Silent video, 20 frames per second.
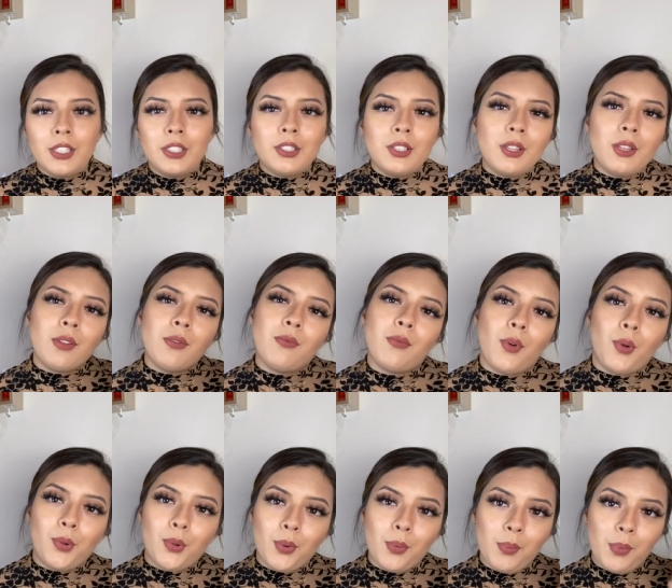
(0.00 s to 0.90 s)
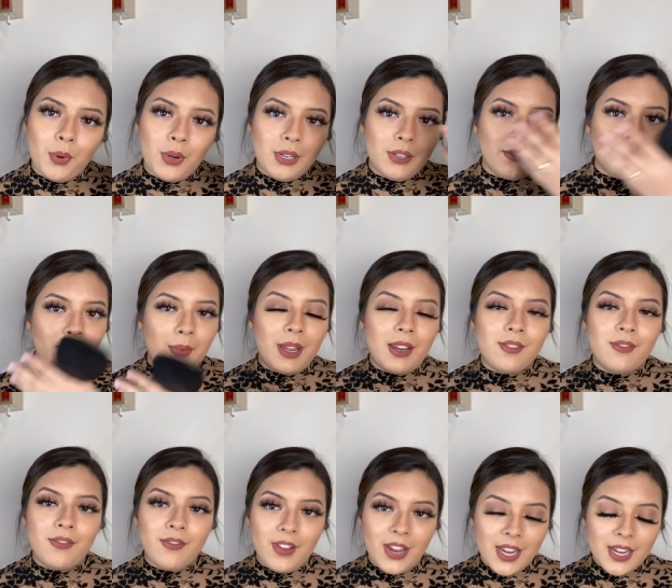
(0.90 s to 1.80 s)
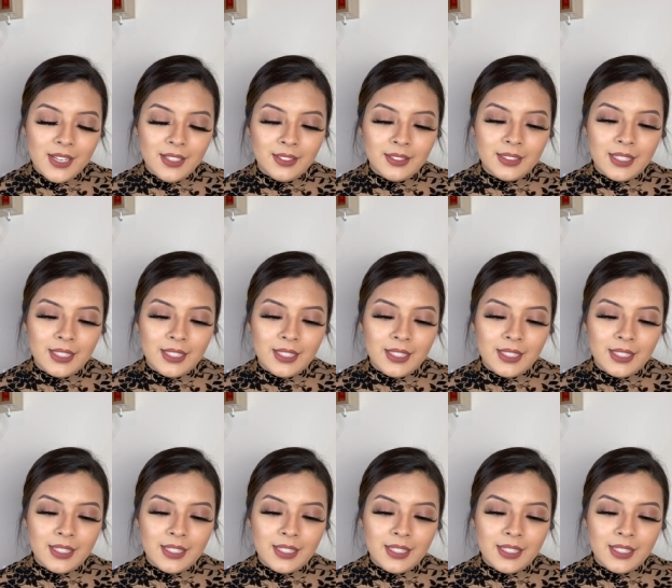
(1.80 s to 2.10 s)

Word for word: to the focal point of my face